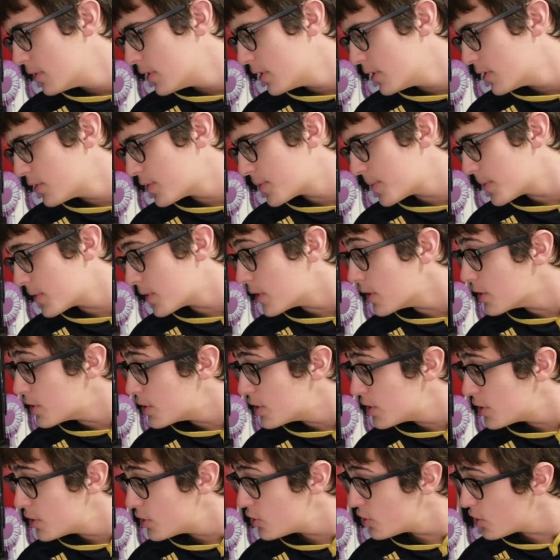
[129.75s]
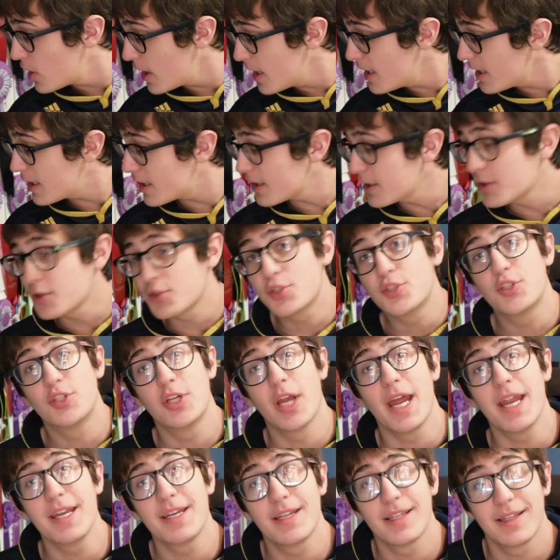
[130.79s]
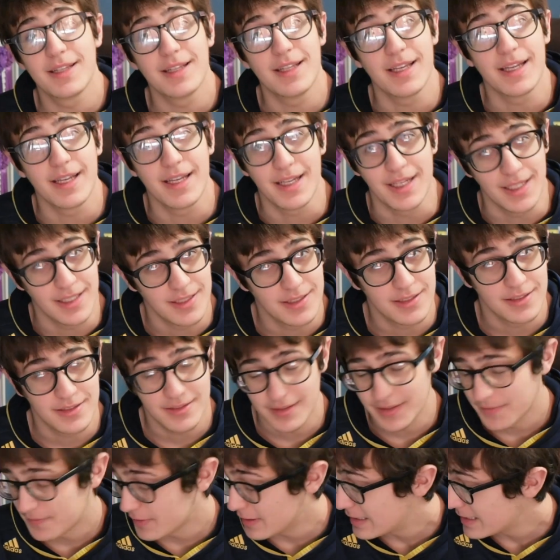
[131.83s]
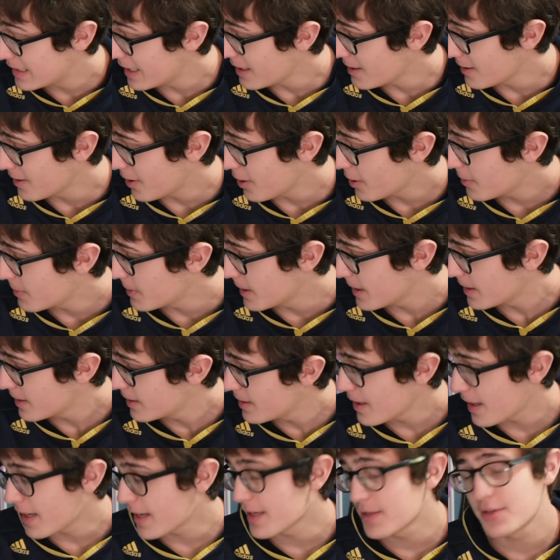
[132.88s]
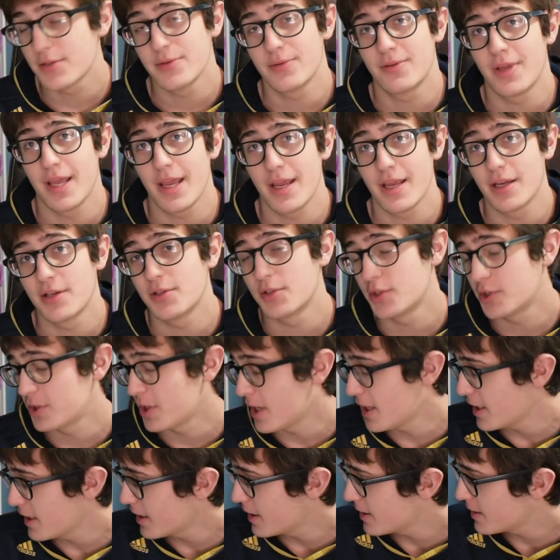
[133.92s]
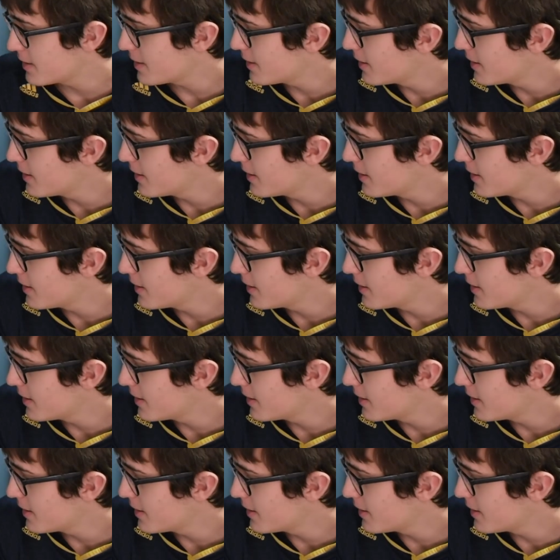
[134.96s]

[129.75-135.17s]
You're supposed to shake gently. If it's non-carbonated, I guess you can shake it.